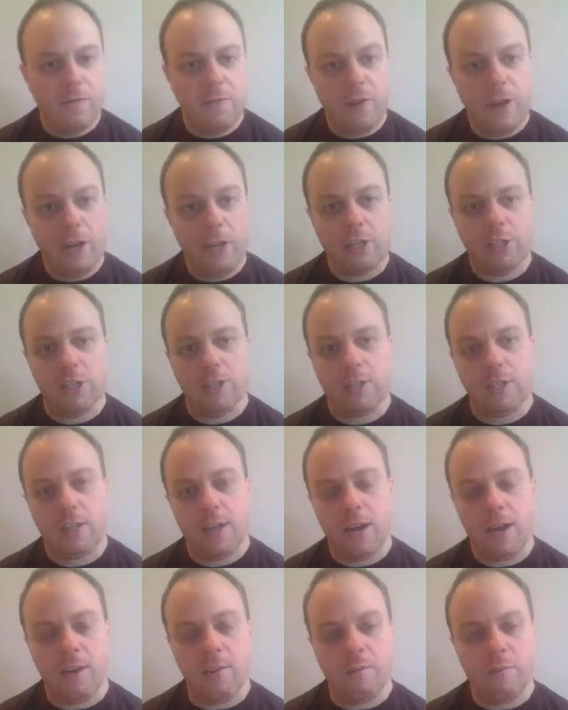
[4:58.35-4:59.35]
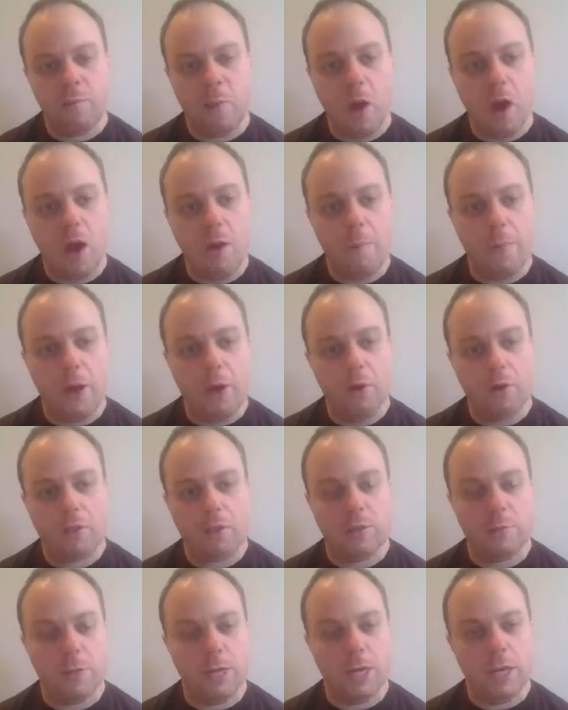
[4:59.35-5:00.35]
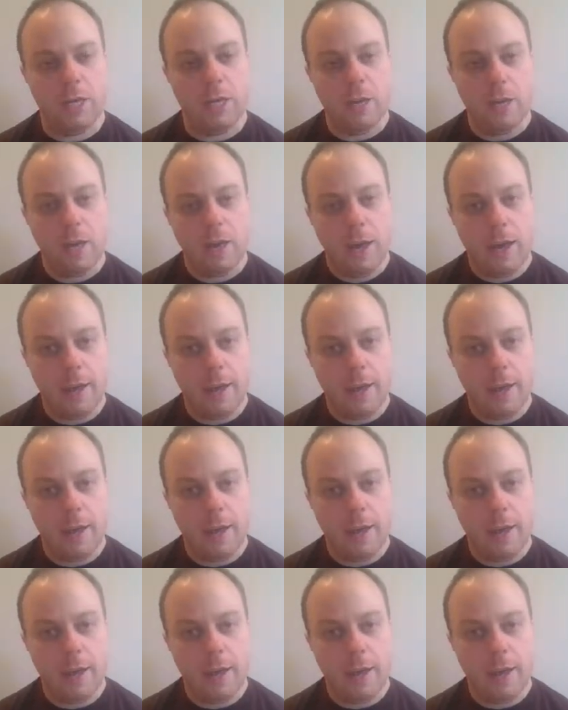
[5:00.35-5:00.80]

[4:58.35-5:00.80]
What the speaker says: finishes kind of pop out to me,